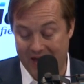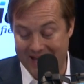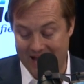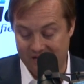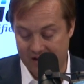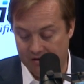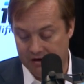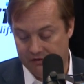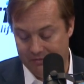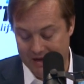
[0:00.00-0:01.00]
Thank at
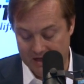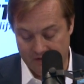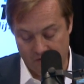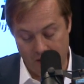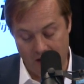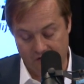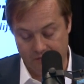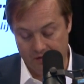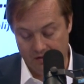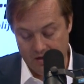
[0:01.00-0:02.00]
SendGrid for making this
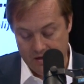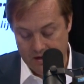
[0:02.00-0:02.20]
possible.